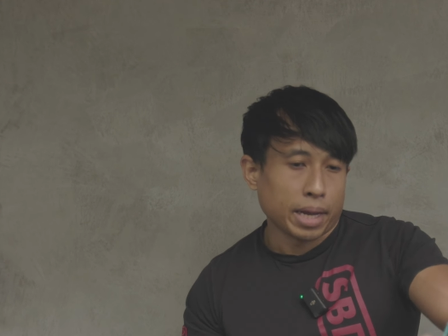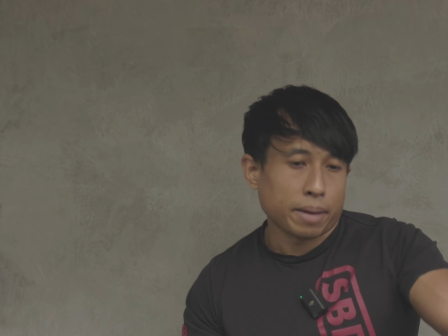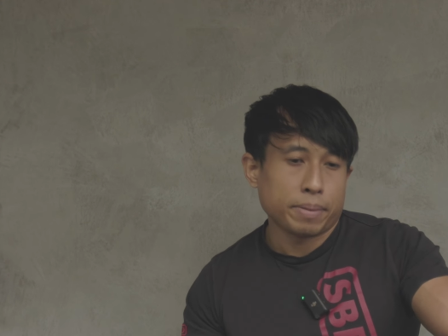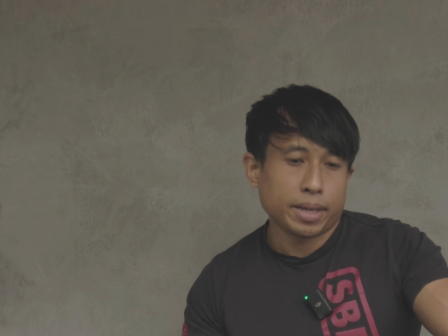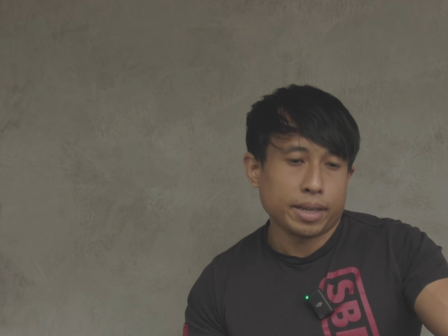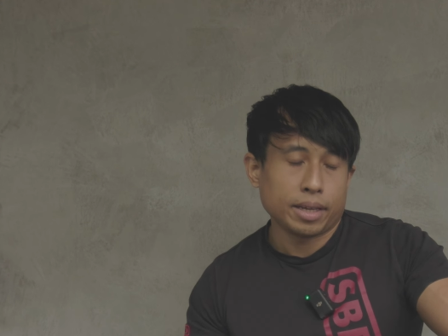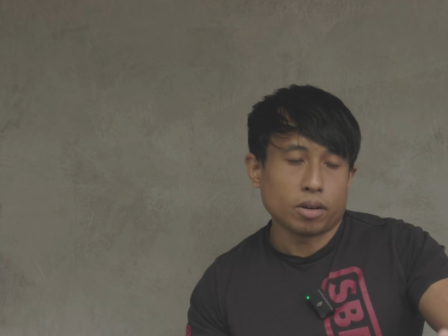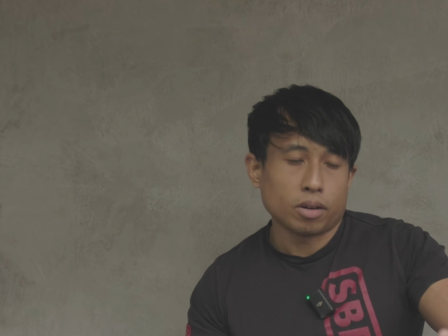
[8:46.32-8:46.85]

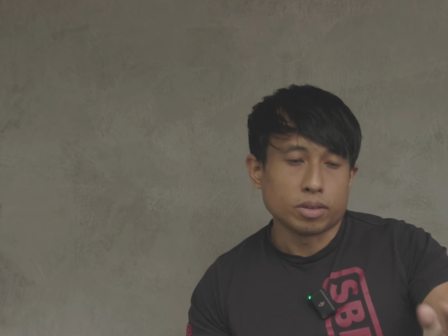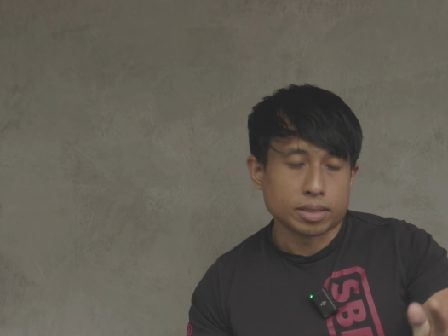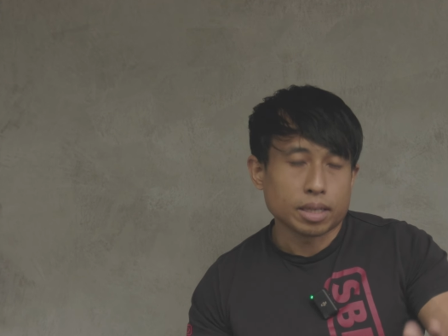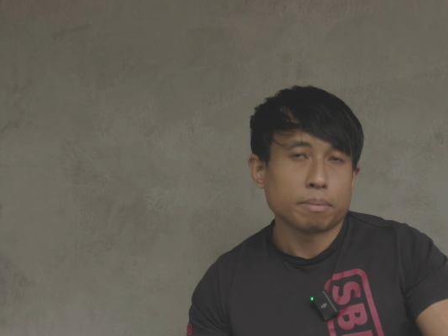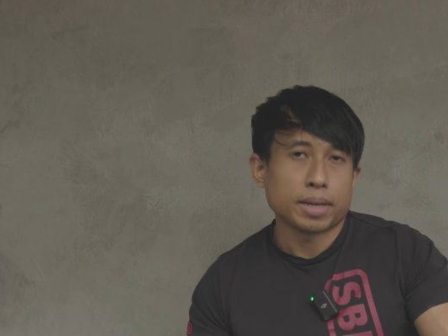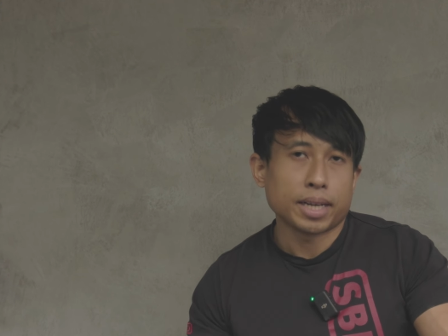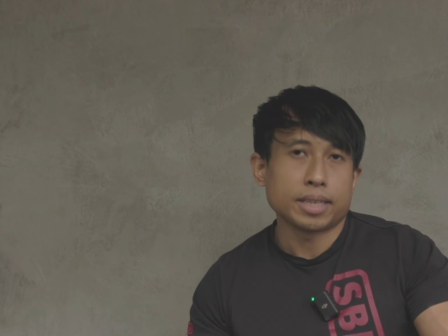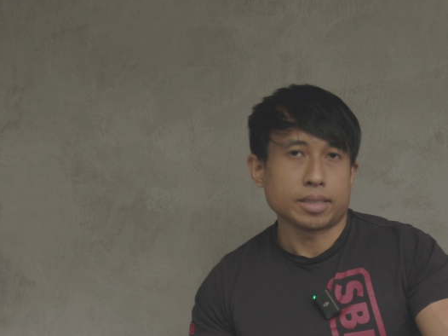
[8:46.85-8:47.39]
Maybe on
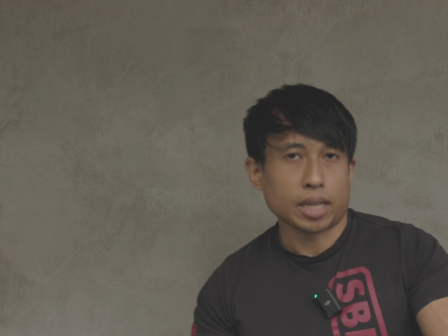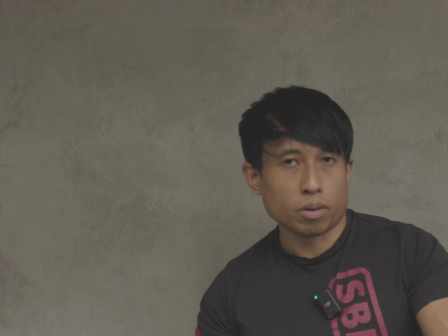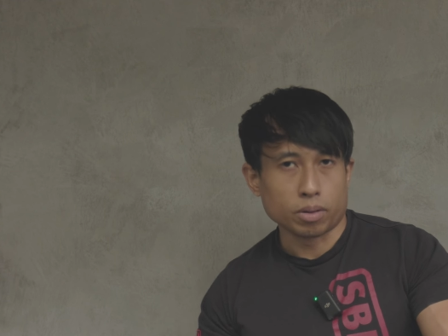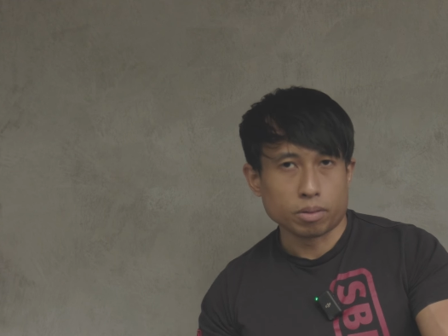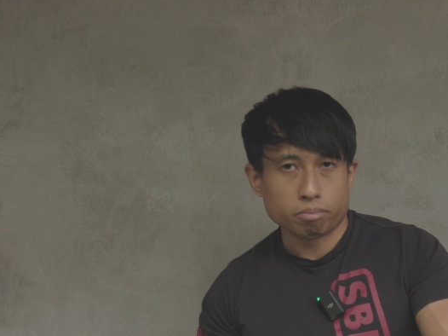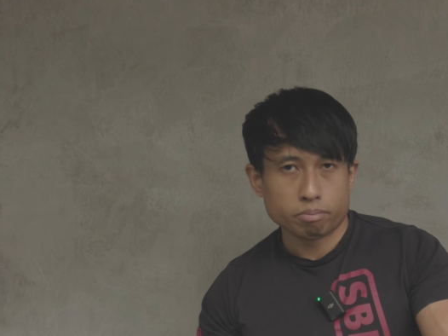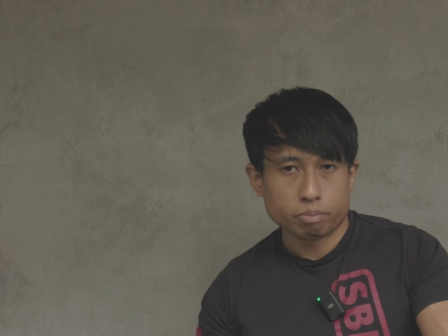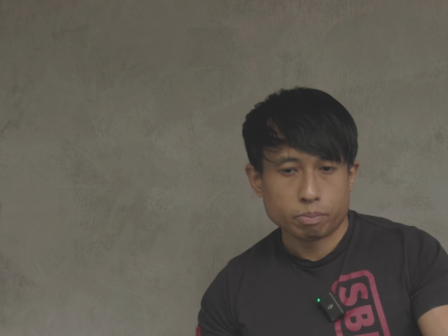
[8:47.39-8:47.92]
some days
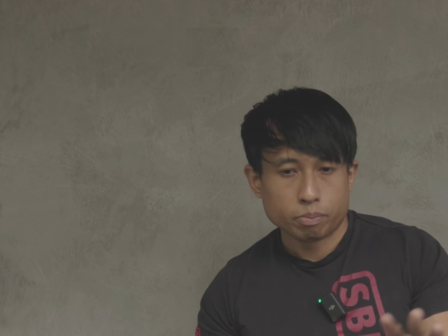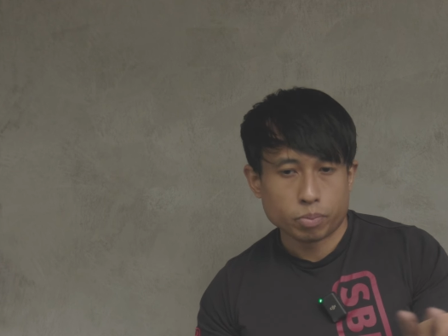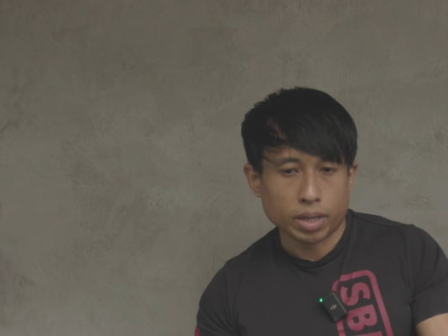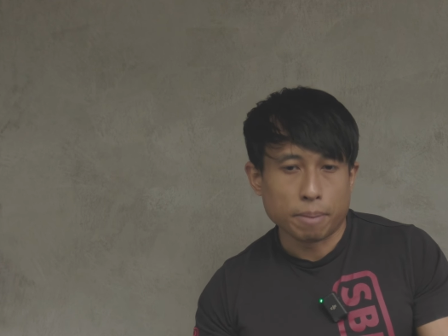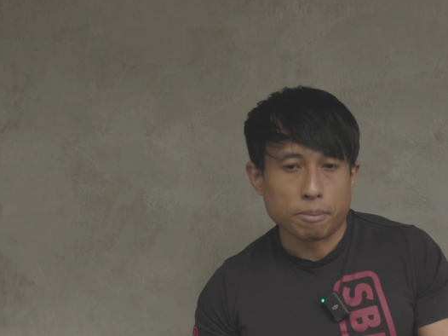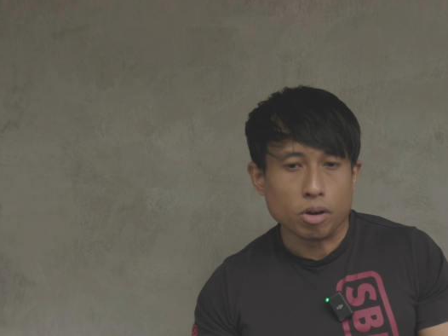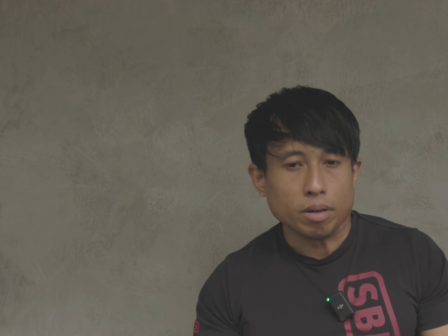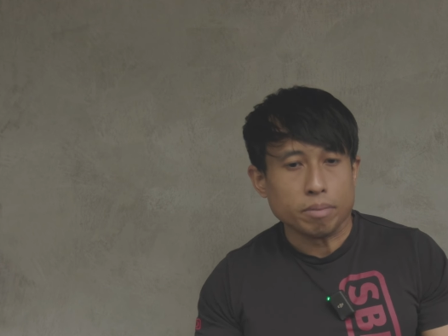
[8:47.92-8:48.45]
I would
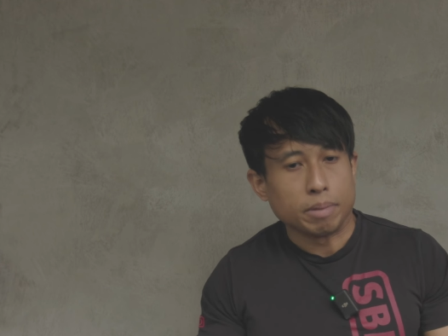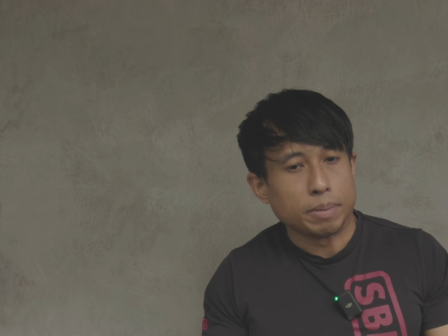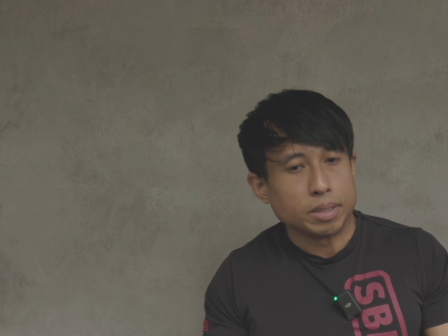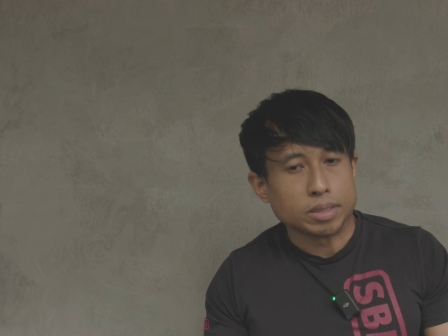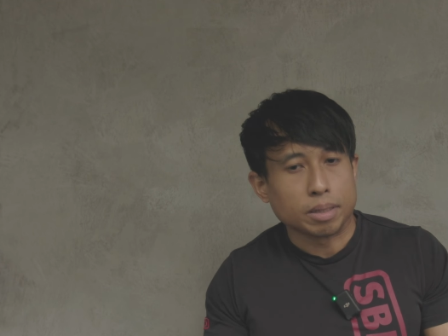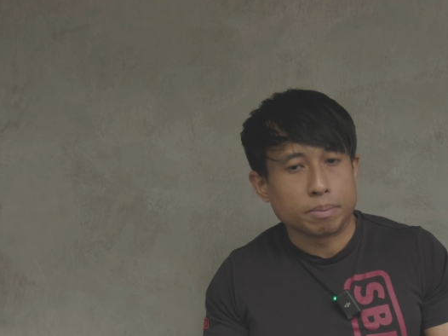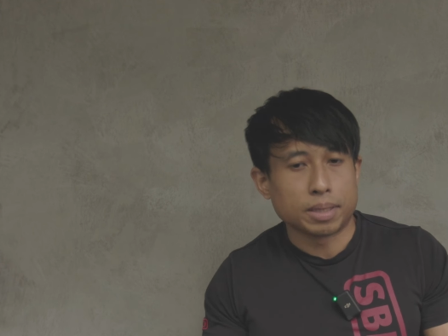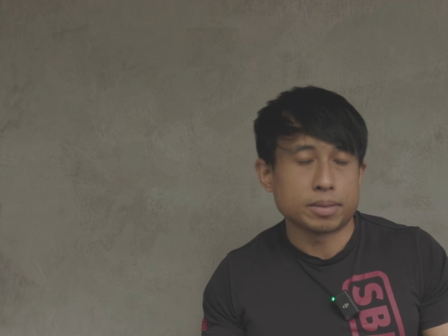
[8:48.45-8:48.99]
put them on,
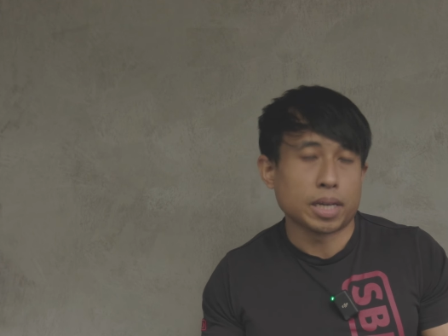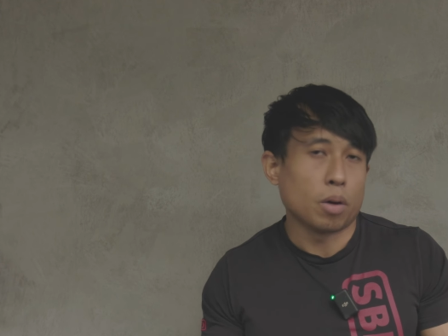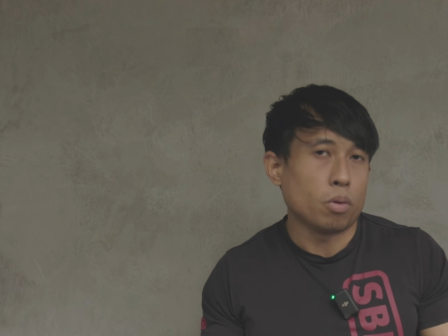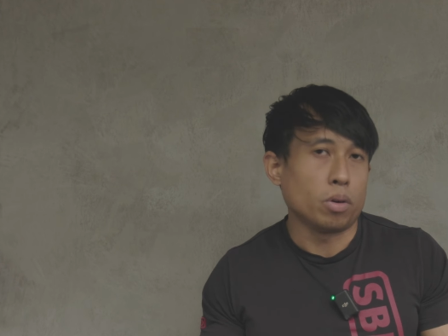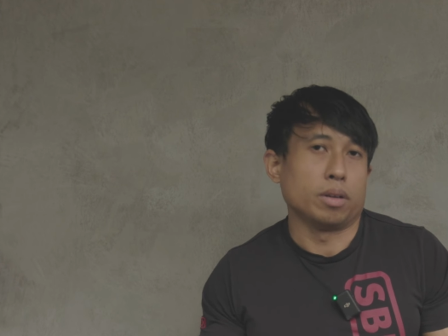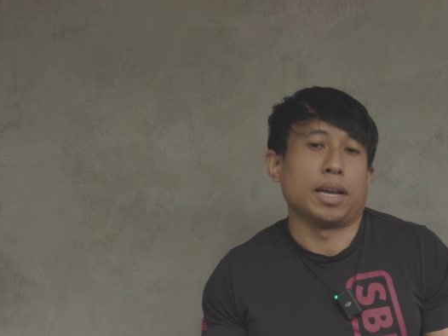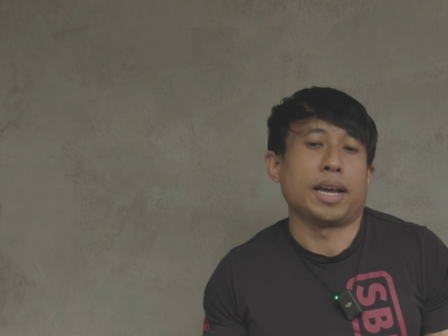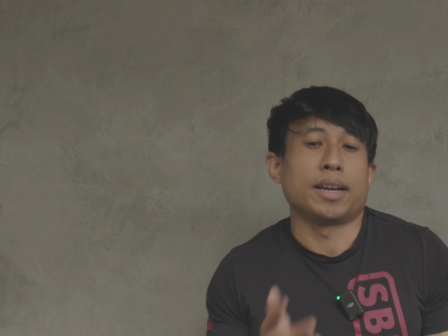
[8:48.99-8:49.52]
maybe some days
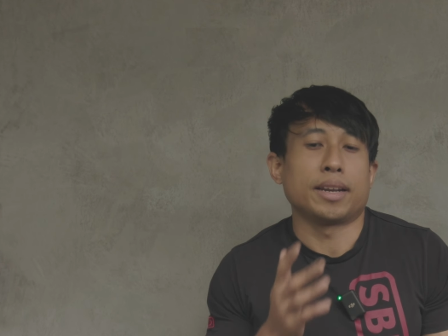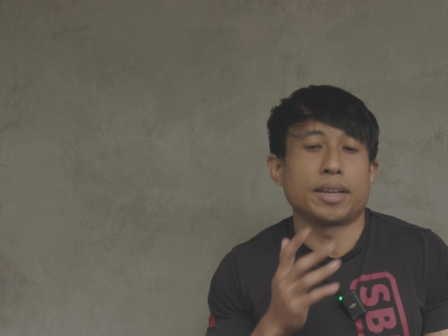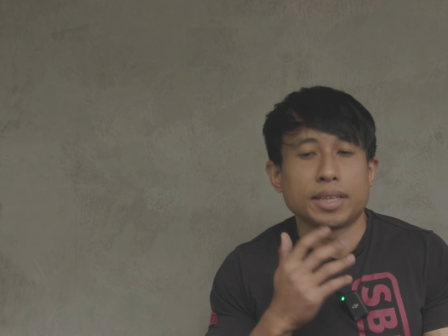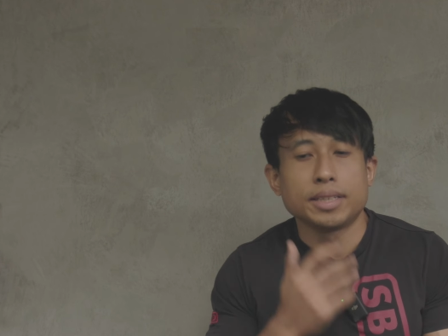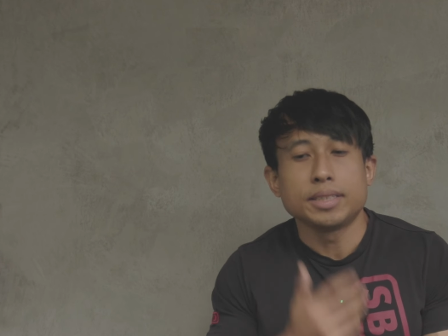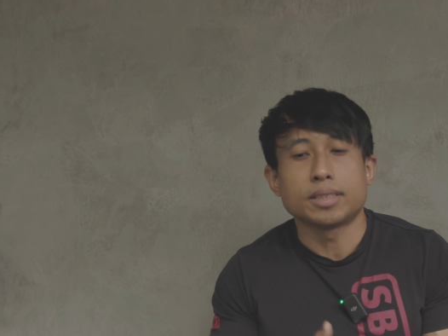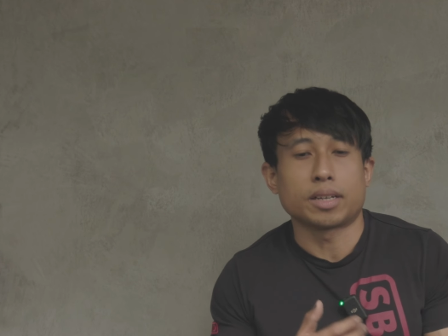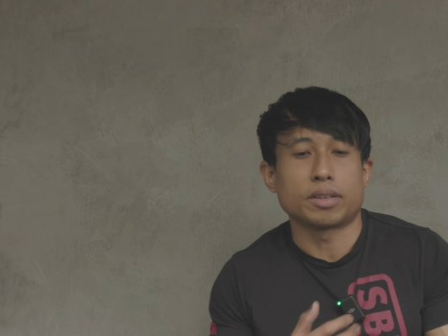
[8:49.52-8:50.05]
I won't.
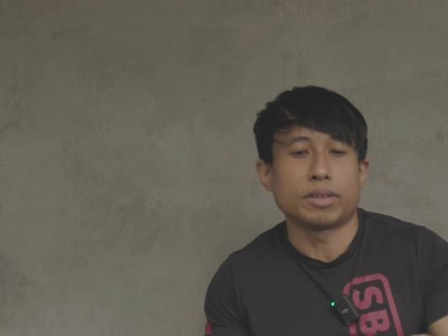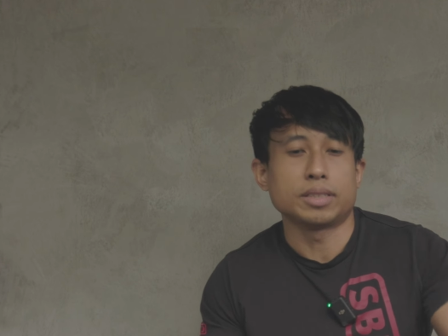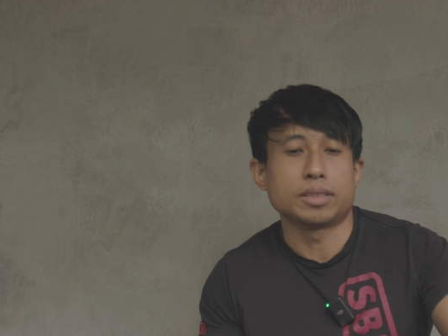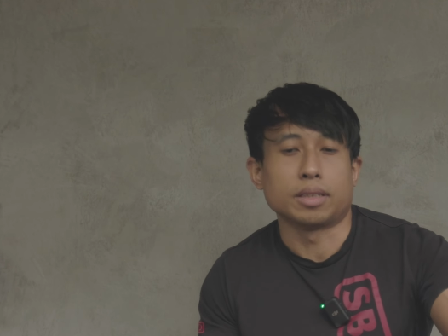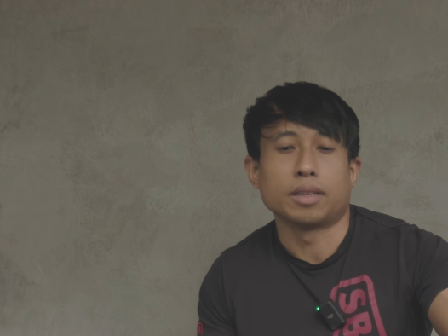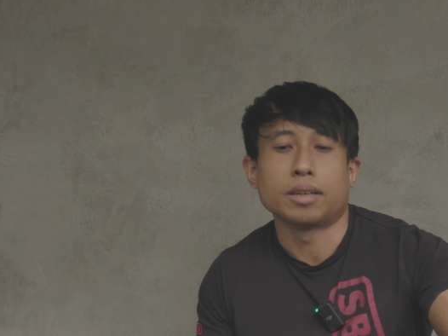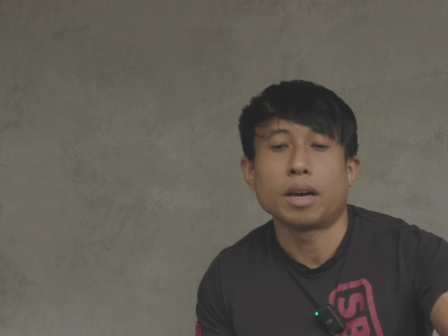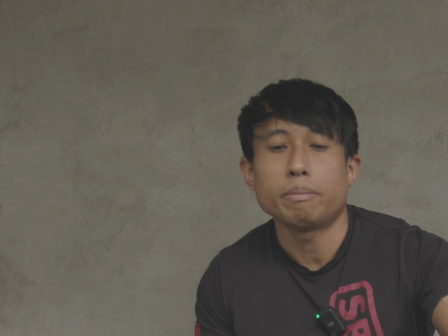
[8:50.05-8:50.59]
And these are the
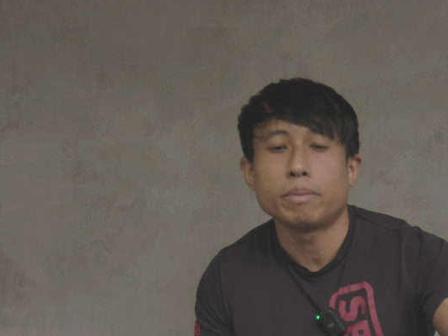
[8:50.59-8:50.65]
reason.